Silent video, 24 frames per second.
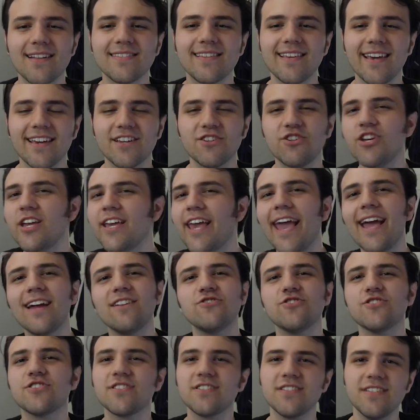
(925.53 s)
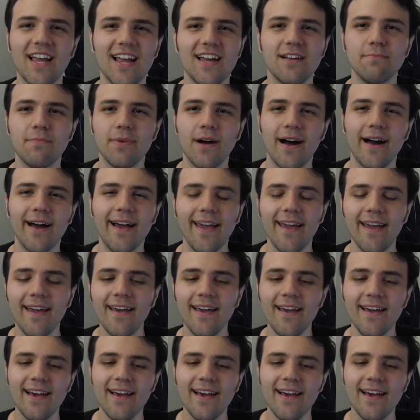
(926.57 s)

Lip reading: It's like she can't just stand by.